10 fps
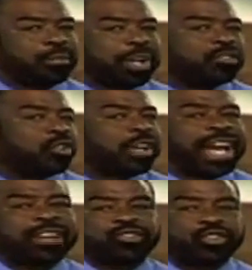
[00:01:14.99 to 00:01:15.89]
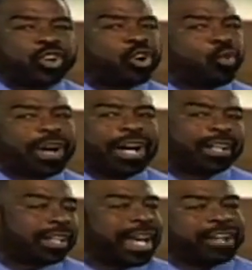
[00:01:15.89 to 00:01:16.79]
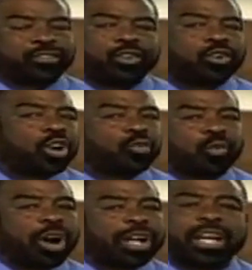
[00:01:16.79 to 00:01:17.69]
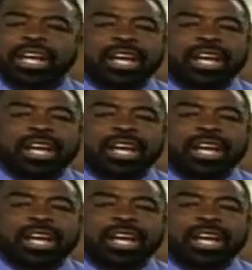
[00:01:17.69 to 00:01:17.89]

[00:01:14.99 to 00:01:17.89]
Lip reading: because you can't do well and can't do good work